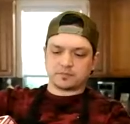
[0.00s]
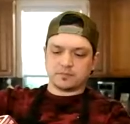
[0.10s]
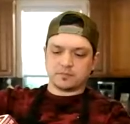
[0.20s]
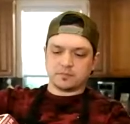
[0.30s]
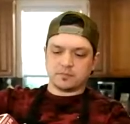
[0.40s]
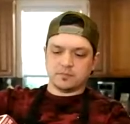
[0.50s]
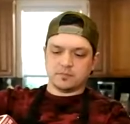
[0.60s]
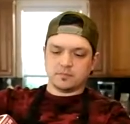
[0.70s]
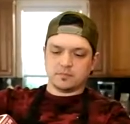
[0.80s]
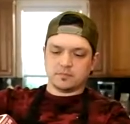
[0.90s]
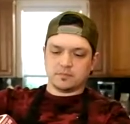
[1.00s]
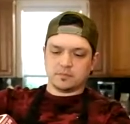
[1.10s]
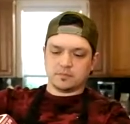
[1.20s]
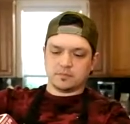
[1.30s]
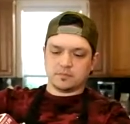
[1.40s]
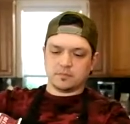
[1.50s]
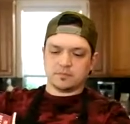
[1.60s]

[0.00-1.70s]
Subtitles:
(no one is talking)